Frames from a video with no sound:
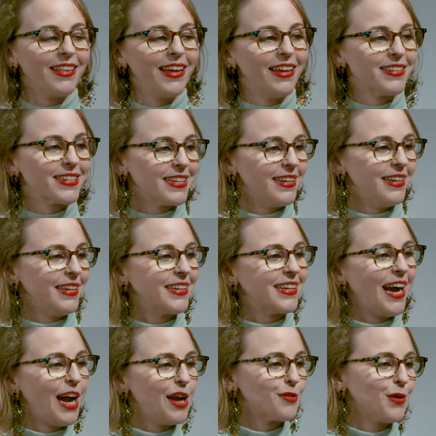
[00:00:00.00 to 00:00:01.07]
that in
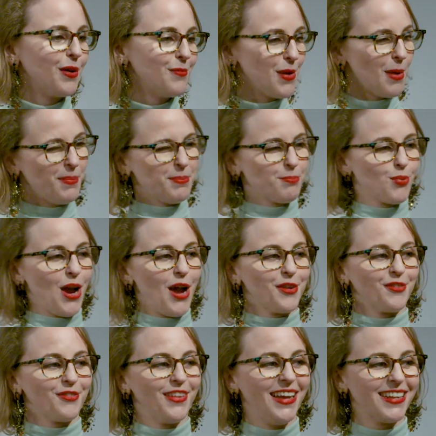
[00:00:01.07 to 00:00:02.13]
Cairo, and we're a bit
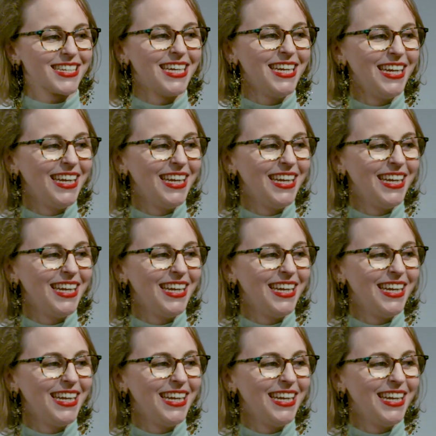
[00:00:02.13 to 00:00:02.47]
proud of that,